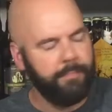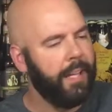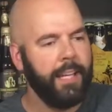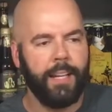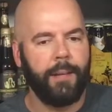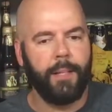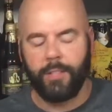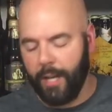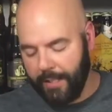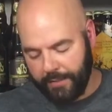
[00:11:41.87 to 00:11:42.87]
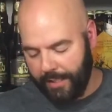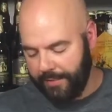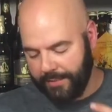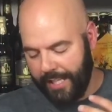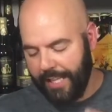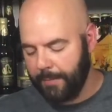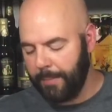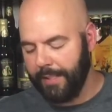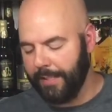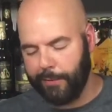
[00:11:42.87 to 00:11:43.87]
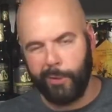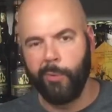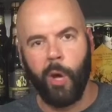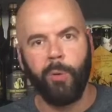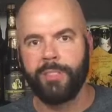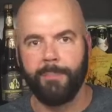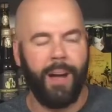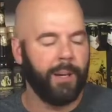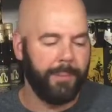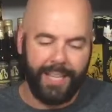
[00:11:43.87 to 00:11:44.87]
Man, I just hate to be like two notes about it,